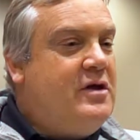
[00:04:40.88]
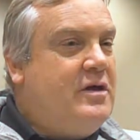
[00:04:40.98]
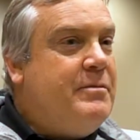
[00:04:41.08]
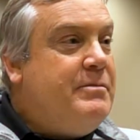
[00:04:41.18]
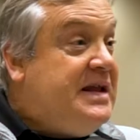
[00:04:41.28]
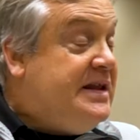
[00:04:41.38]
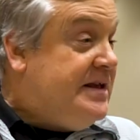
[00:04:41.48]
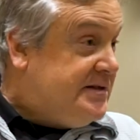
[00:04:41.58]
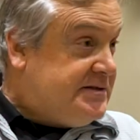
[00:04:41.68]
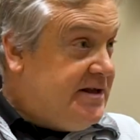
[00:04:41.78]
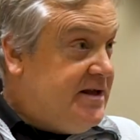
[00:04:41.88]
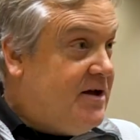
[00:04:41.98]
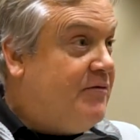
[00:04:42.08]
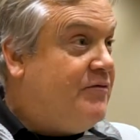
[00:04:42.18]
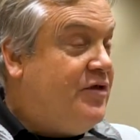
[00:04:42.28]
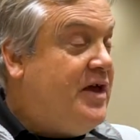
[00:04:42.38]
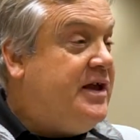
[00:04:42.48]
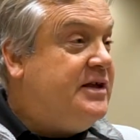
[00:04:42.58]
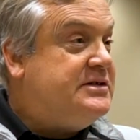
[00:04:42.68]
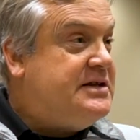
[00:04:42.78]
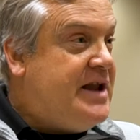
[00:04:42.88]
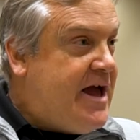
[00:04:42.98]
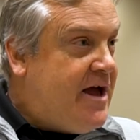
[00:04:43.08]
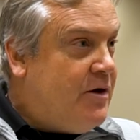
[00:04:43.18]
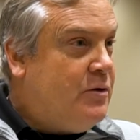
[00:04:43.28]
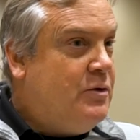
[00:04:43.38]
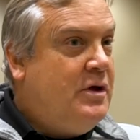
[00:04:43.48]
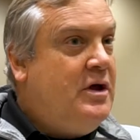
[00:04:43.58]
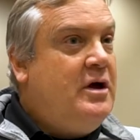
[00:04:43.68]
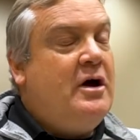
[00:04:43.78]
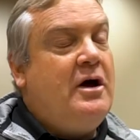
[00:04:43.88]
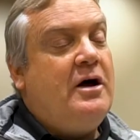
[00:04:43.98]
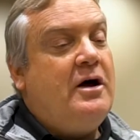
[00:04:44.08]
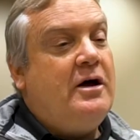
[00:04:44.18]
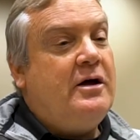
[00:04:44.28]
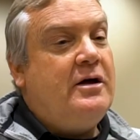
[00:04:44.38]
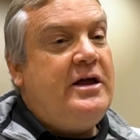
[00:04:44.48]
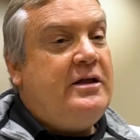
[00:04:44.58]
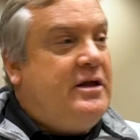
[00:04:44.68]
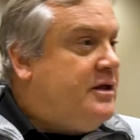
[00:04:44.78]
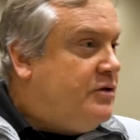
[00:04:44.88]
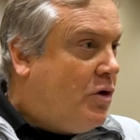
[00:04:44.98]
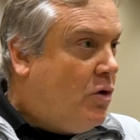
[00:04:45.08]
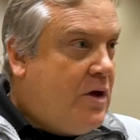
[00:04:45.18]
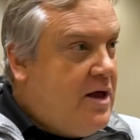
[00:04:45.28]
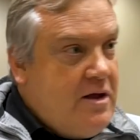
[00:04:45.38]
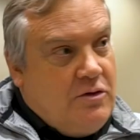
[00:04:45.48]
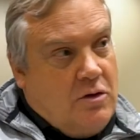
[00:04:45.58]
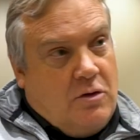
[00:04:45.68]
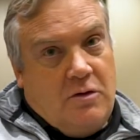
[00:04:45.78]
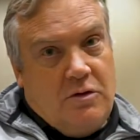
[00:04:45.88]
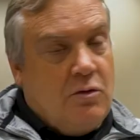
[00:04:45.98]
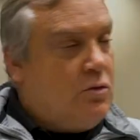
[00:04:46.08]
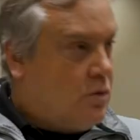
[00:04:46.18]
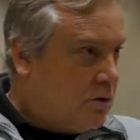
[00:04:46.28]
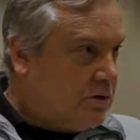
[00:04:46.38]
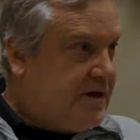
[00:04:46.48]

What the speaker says: the immediacy of things now, the world